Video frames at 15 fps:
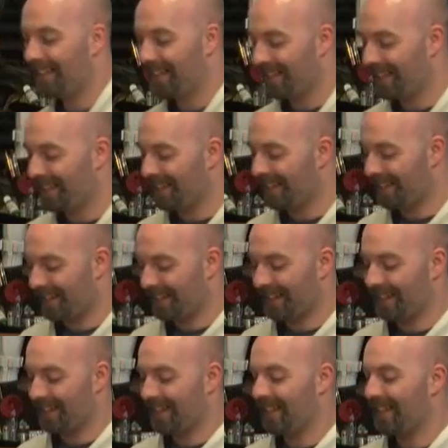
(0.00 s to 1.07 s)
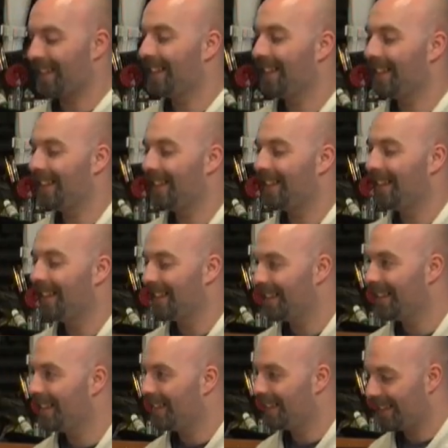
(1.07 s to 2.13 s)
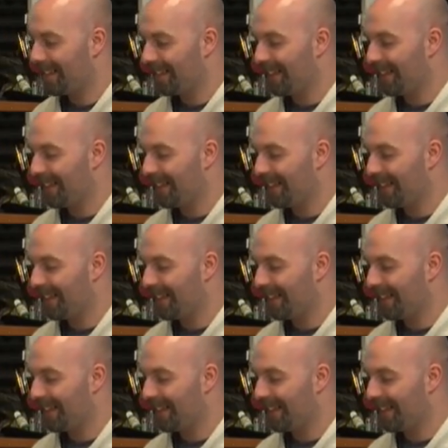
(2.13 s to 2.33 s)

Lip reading: No words are spoken by the person on screen.